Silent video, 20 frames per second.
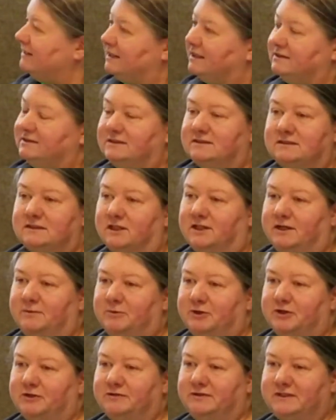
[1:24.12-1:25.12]
a
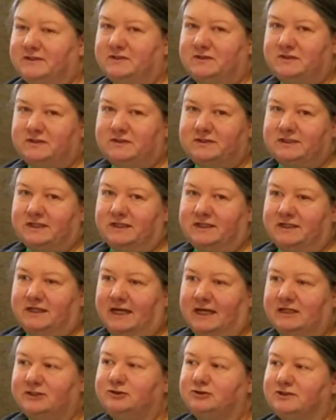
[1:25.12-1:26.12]
disclaimer, this is an
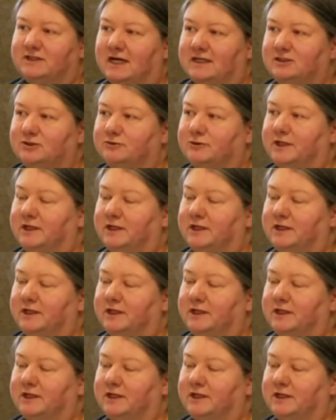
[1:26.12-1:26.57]
introductory